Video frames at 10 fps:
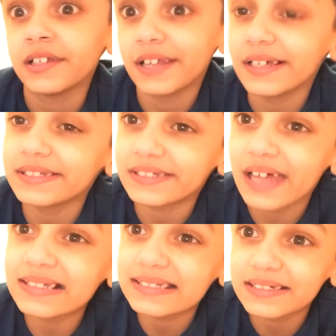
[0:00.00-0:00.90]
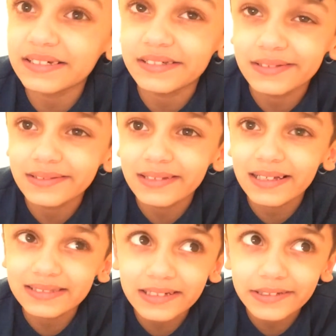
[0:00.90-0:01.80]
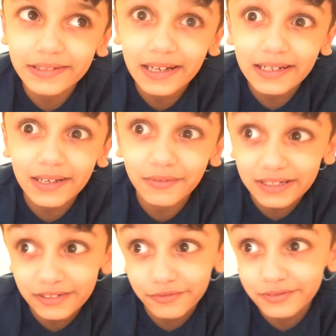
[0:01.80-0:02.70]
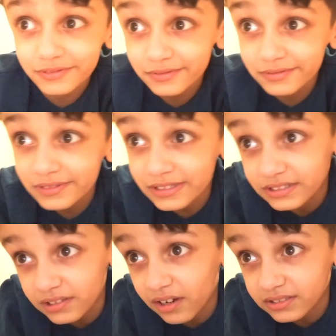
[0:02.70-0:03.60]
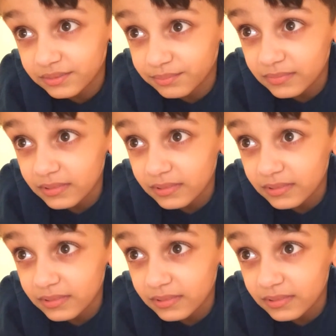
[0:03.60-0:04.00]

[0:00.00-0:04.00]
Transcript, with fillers: That's that's good. That's good. I like Randy Orton. He's awesome.